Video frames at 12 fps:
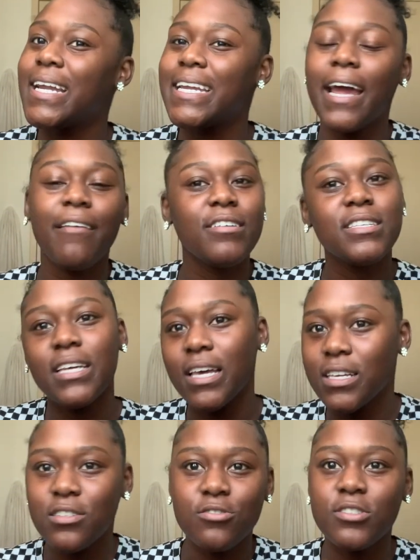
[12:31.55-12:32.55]
everything.
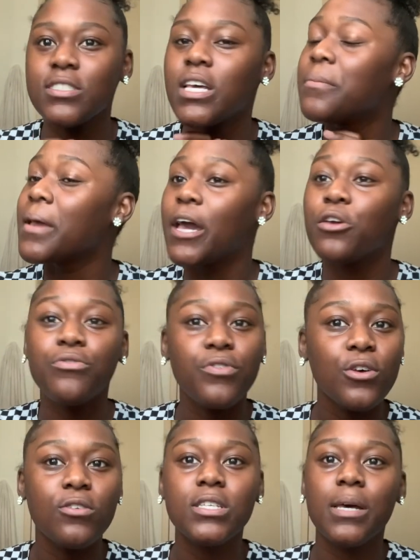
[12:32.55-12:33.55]
So just tell me how you
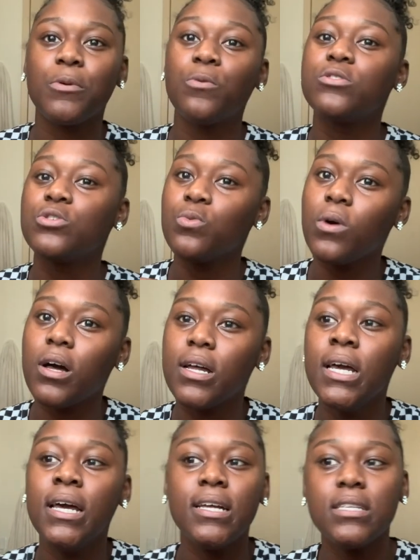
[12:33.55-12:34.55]
feel, tell me what you want,
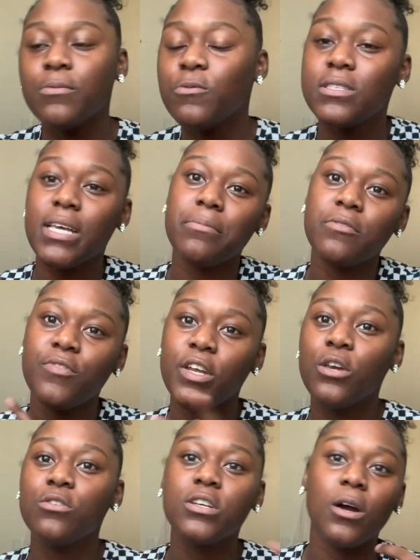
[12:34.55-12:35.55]
tell me what type of
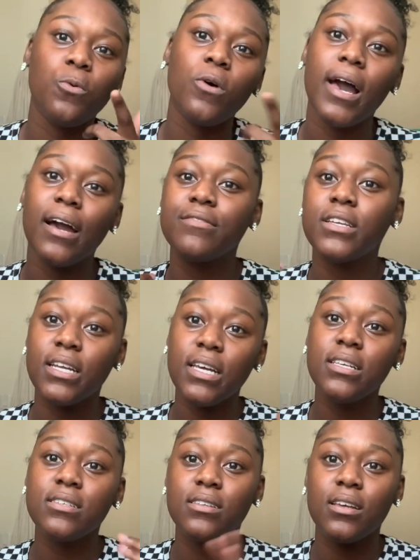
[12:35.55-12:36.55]
videos y'all want after this.
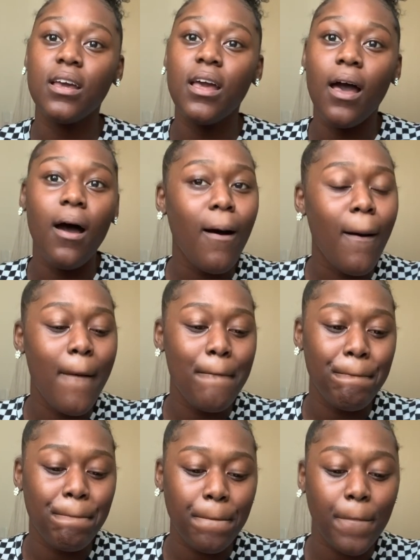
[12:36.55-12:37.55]

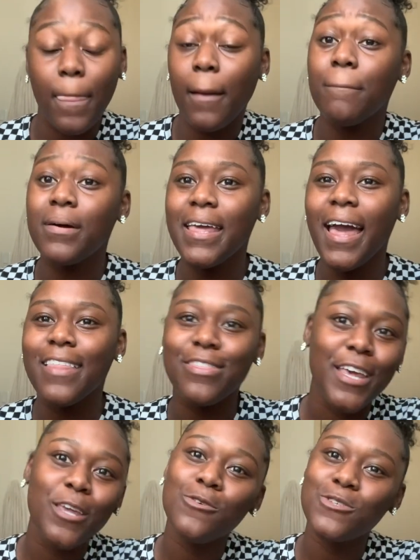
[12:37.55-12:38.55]
But yeah,
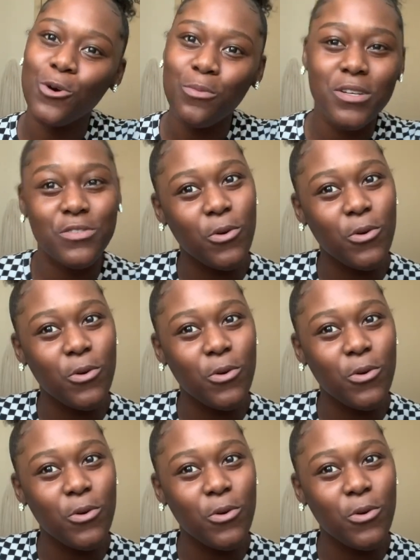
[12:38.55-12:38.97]
thank you so much for